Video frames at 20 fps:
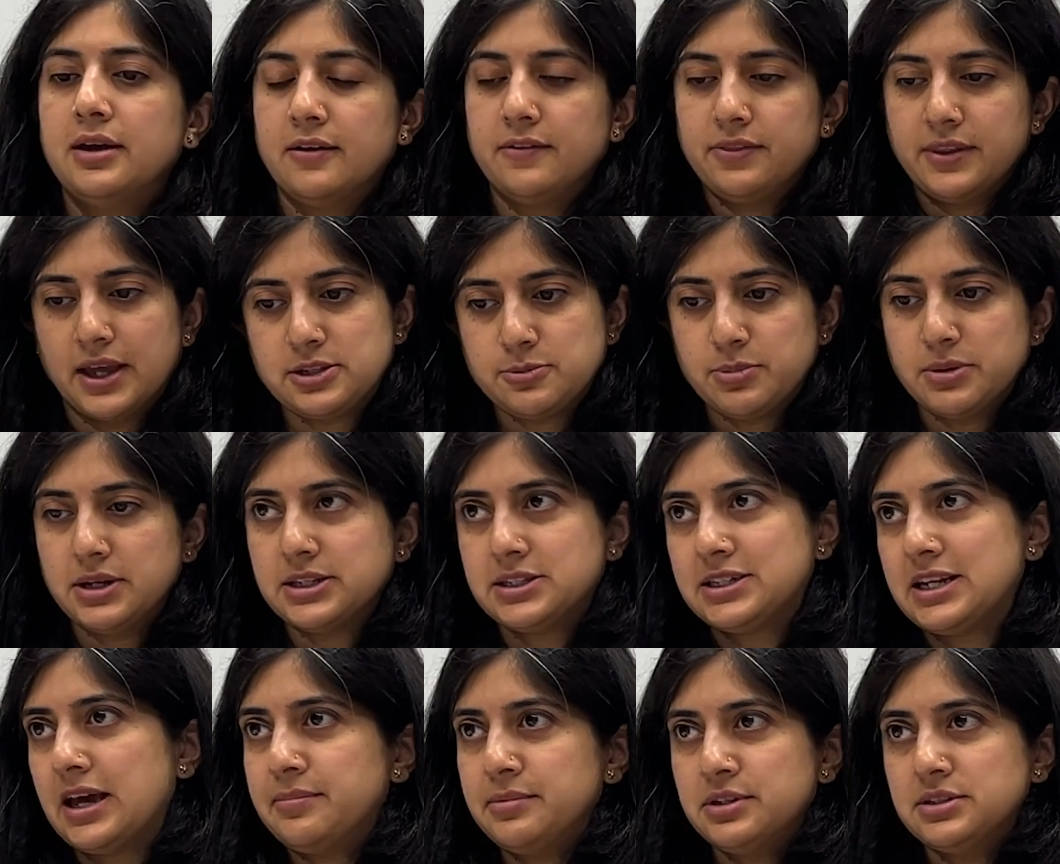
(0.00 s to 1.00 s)
That's been
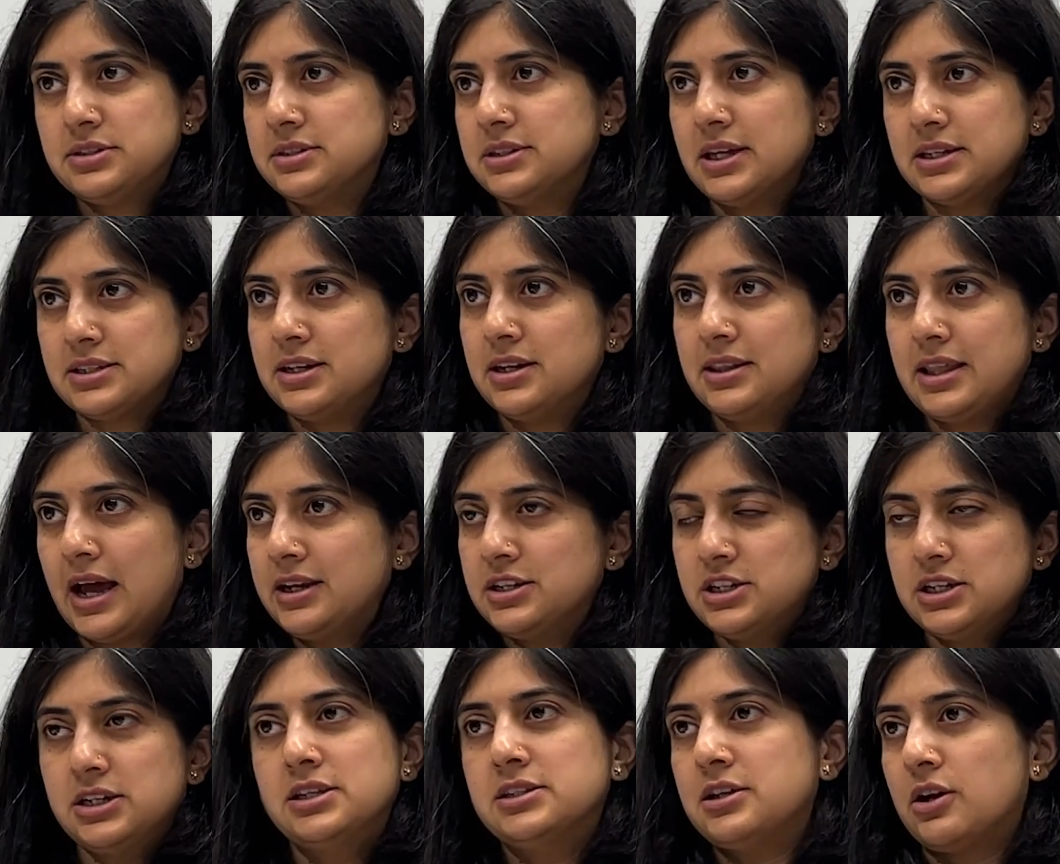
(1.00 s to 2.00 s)
established and that
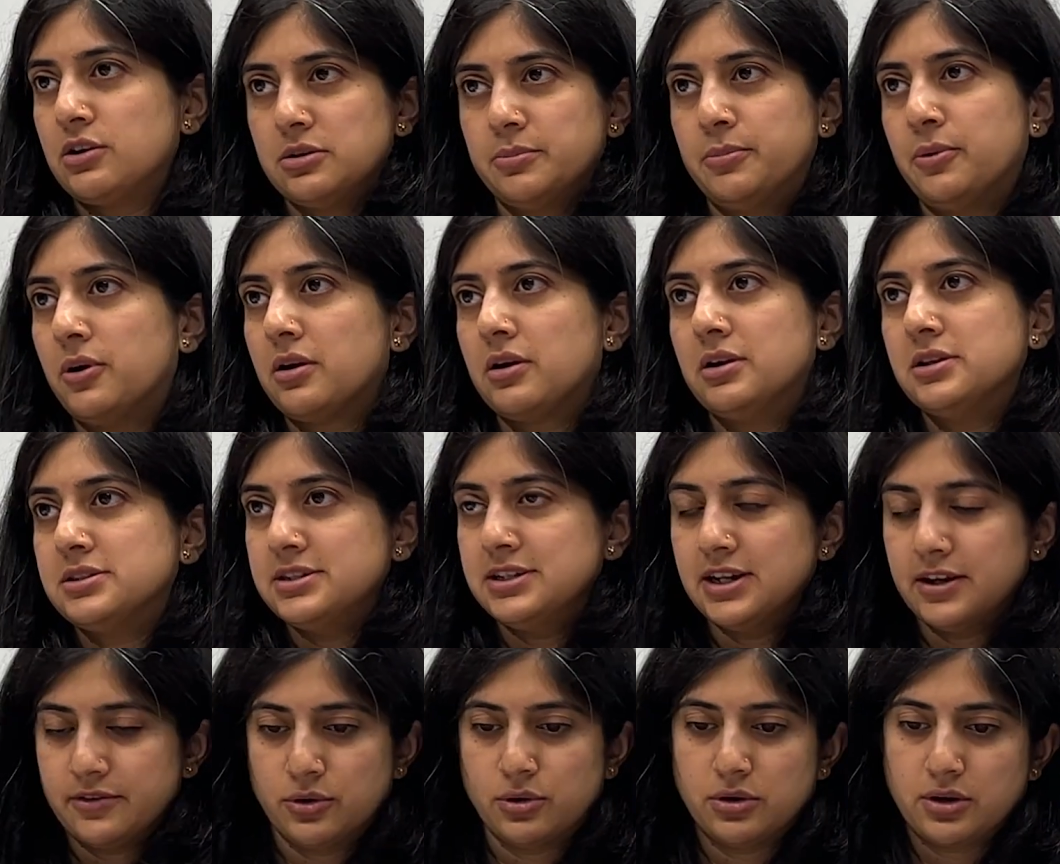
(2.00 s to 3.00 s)
genie's out of the bottle. It's
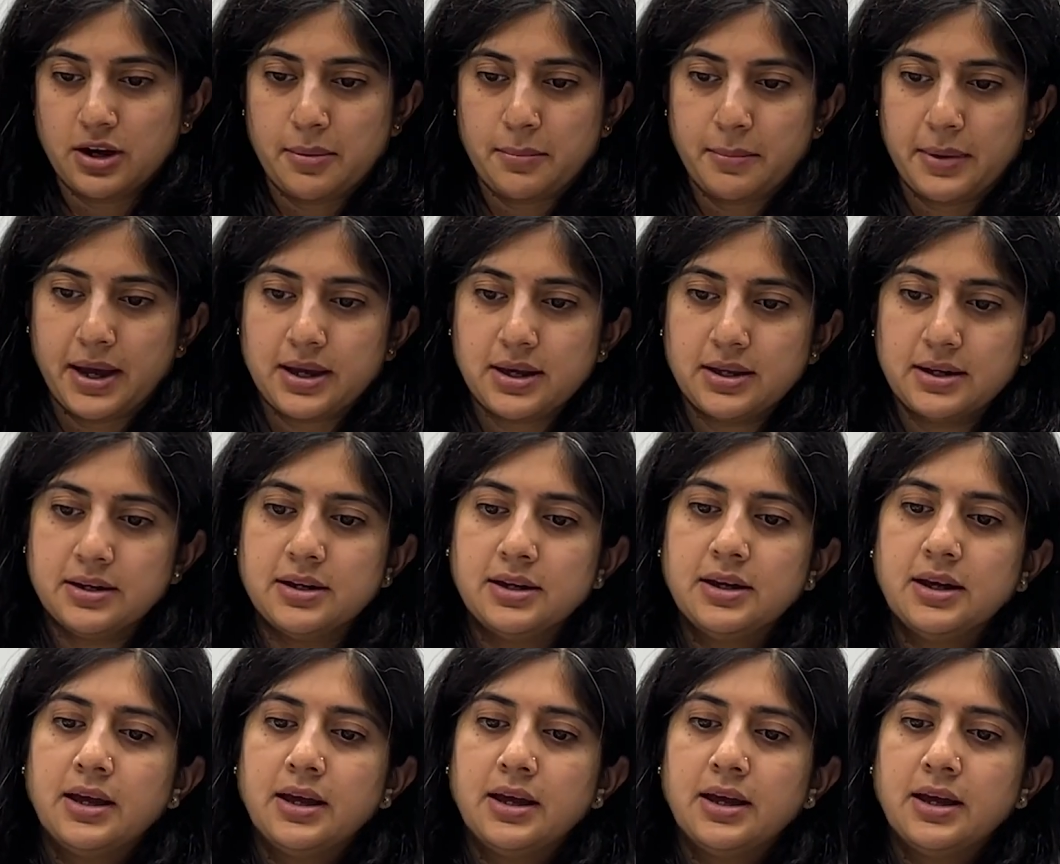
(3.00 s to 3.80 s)
never going to come back in.